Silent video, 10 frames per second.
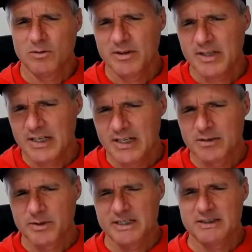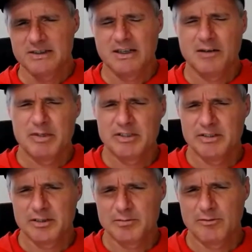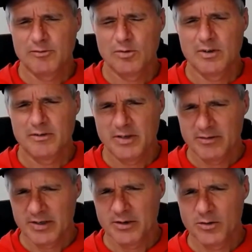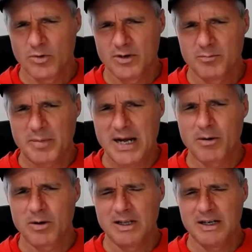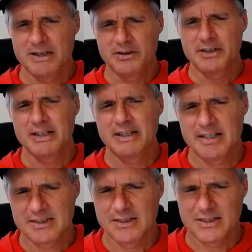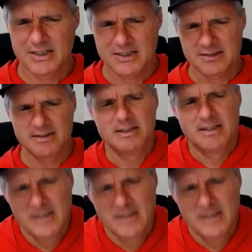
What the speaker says: One thing in races, and I mentioned this before, if you ever hear the word Powerline, you're going to get kicked in the nuts.